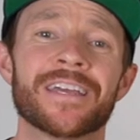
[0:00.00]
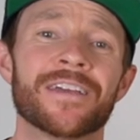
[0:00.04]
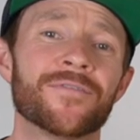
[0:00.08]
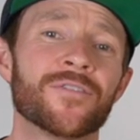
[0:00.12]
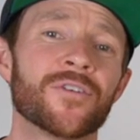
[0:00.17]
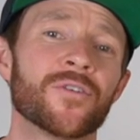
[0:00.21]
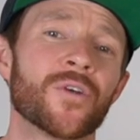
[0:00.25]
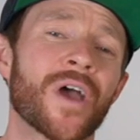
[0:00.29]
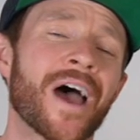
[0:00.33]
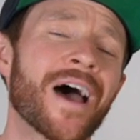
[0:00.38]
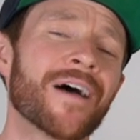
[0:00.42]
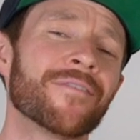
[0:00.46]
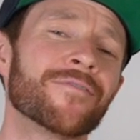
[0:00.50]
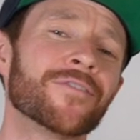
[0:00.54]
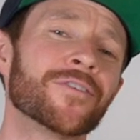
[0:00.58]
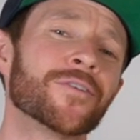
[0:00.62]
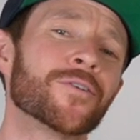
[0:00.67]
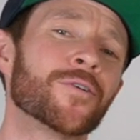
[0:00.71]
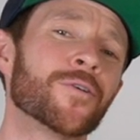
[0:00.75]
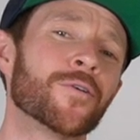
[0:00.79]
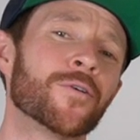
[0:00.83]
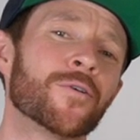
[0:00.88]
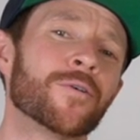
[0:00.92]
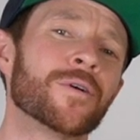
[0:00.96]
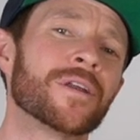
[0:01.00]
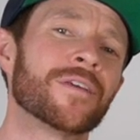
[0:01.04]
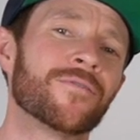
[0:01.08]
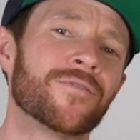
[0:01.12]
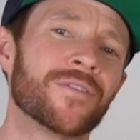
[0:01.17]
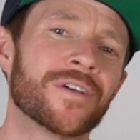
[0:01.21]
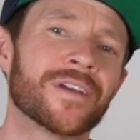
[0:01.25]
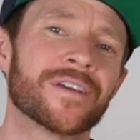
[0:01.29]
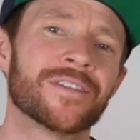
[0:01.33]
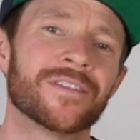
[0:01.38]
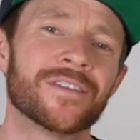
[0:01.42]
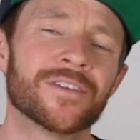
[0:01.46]
if you haven't already
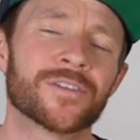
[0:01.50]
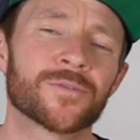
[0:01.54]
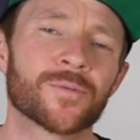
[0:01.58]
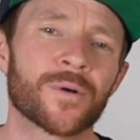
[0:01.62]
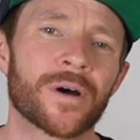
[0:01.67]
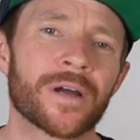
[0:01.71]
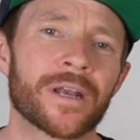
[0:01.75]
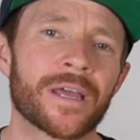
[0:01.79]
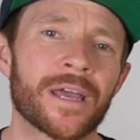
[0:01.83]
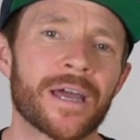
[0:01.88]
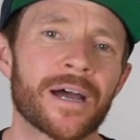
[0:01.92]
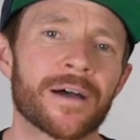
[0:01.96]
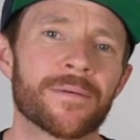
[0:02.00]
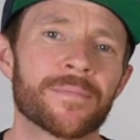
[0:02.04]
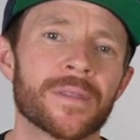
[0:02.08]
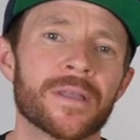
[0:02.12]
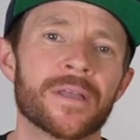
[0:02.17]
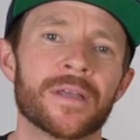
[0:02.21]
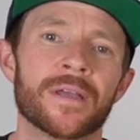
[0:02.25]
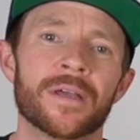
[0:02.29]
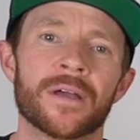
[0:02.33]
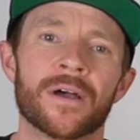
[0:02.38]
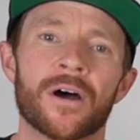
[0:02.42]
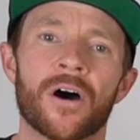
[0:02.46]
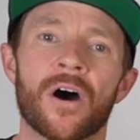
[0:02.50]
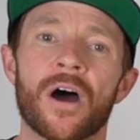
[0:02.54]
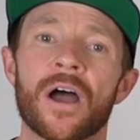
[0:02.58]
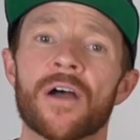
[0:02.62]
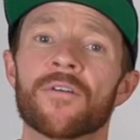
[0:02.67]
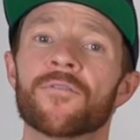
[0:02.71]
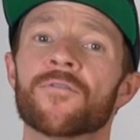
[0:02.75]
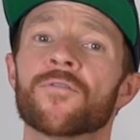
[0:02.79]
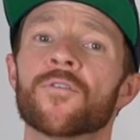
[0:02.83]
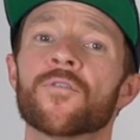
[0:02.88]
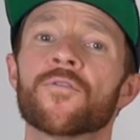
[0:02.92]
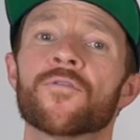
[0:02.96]
figured this one out, I
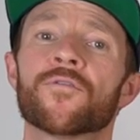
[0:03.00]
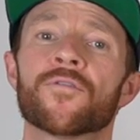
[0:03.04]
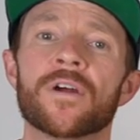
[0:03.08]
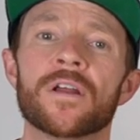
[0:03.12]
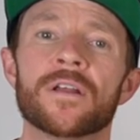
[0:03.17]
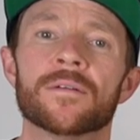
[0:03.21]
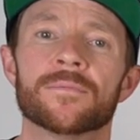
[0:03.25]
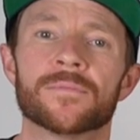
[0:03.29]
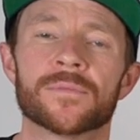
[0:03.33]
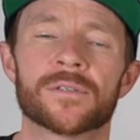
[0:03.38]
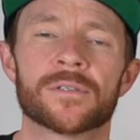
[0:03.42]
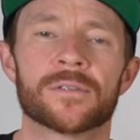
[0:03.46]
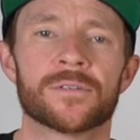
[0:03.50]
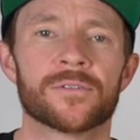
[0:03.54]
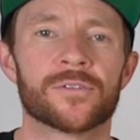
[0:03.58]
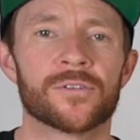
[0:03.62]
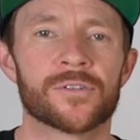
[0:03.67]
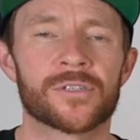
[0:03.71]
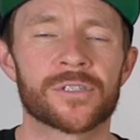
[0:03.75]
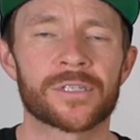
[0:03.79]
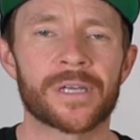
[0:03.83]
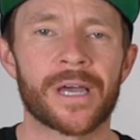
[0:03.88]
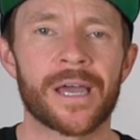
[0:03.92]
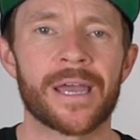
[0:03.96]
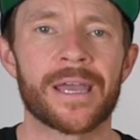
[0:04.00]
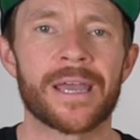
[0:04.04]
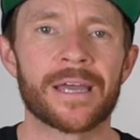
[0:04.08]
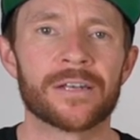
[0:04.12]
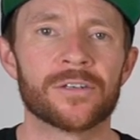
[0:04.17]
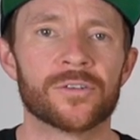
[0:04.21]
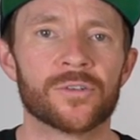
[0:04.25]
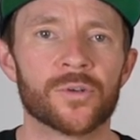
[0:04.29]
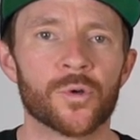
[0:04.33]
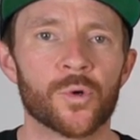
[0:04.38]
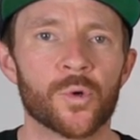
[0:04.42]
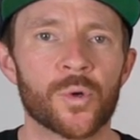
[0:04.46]
have full freedoms to say
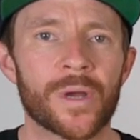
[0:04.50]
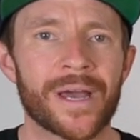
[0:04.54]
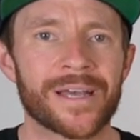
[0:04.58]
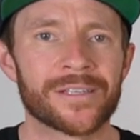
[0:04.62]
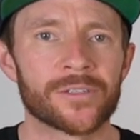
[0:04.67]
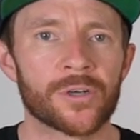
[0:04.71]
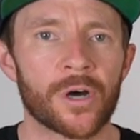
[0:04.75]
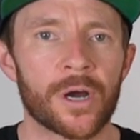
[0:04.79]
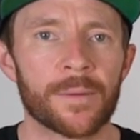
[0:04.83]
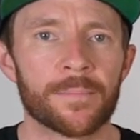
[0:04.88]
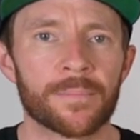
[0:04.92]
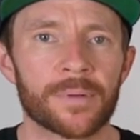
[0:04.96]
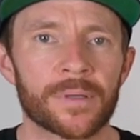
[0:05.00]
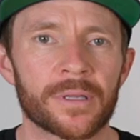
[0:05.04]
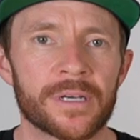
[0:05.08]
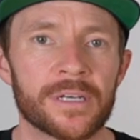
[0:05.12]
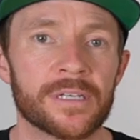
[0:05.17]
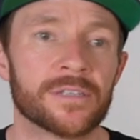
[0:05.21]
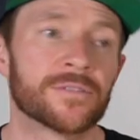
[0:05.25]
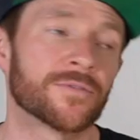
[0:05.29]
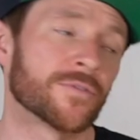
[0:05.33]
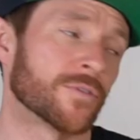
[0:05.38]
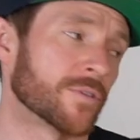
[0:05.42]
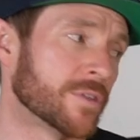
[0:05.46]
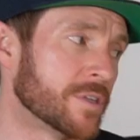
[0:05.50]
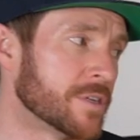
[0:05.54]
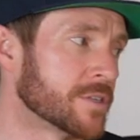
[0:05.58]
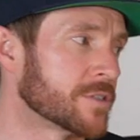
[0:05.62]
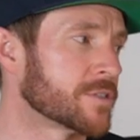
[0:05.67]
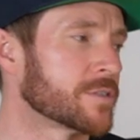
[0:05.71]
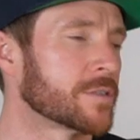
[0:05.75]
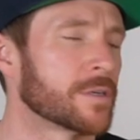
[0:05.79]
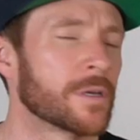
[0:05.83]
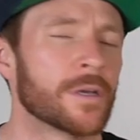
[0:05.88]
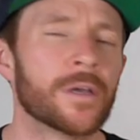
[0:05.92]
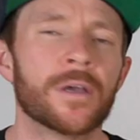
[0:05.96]
and do as I please for
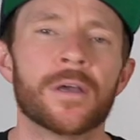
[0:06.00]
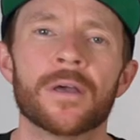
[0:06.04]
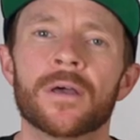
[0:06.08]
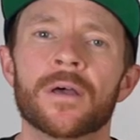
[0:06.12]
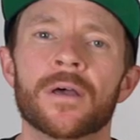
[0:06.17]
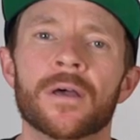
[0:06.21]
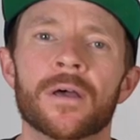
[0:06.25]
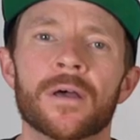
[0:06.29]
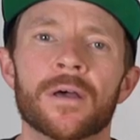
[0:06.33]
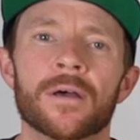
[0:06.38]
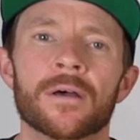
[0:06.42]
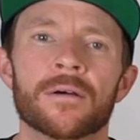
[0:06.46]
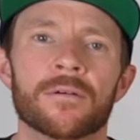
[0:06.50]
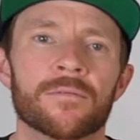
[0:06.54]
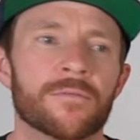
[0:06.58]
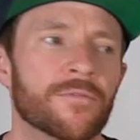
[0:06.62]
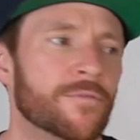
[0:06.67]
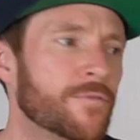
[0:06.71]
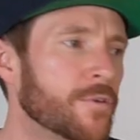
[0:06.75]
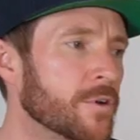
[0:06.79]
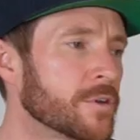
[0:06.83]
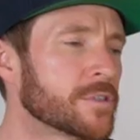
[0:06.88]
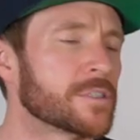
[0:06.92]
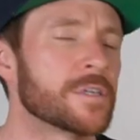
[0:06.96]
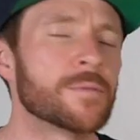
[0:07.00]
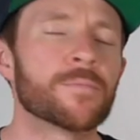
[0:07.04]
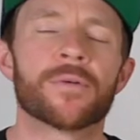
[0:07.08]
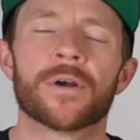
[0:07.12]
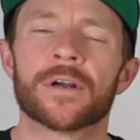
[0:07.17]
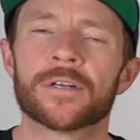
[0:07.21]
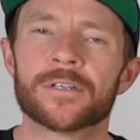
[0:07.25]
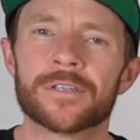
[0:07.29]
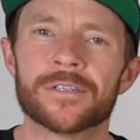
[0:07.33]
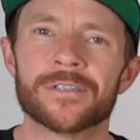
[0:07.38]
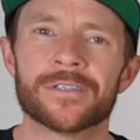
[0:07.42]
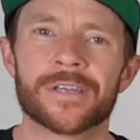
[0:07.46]
this first
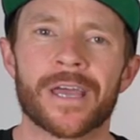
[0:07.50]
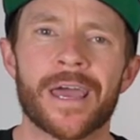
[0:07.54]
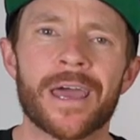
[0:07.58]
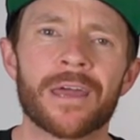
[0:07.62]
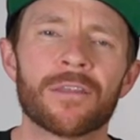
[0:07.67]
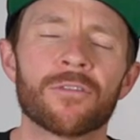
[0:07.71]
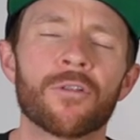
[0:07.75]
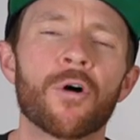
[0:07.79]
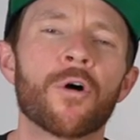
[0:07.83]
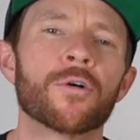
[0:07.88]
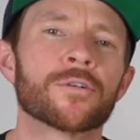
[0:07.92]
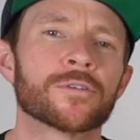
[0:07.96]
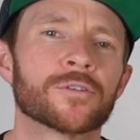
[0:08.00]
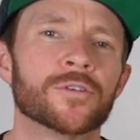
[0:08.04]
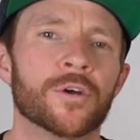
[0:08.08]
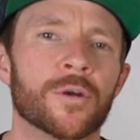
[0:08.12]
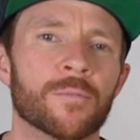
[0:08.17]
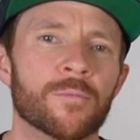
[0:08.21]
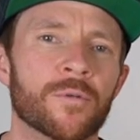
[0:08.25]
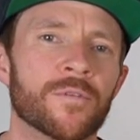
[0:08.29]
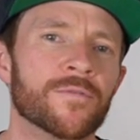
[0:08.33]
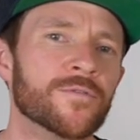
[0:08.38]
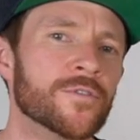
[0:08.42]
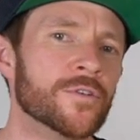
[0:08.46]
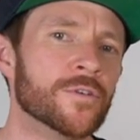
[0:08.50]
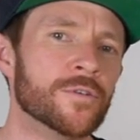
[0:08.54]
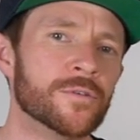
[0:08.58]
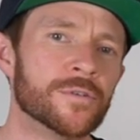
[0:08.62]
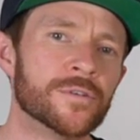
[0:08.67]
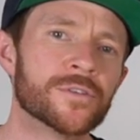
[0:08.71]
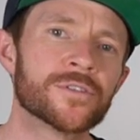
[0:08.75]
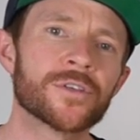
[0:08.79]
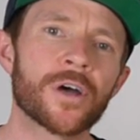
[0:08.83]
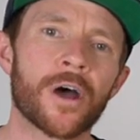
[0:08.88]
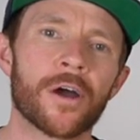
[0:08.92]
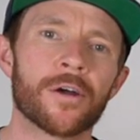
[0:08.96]
impressions and long-term review.
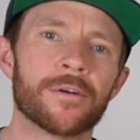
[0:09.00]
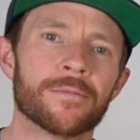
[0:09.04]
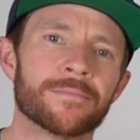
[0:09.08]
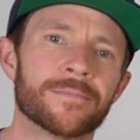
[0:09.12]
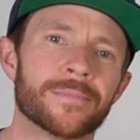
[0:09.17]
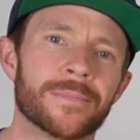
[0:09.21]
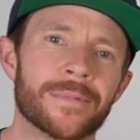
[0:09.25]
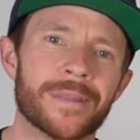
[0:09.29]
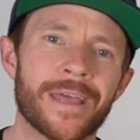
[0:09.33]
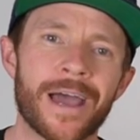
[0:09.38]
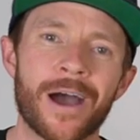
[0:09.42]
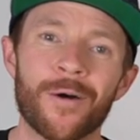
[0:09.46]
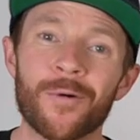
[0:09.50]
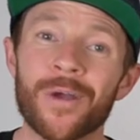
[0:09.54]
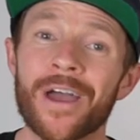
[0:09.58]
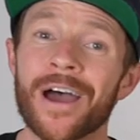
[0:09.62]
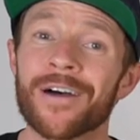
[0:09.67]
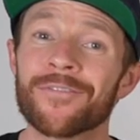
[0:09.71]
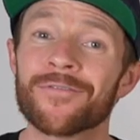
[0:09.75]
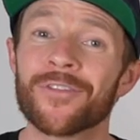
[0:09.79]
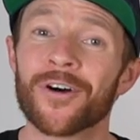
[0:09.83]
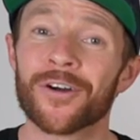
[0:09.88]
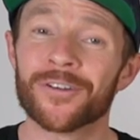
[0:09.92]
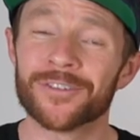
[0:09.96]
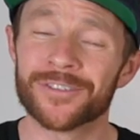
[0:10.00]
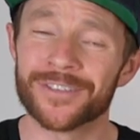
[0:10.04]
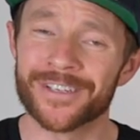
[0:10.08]
So now we have those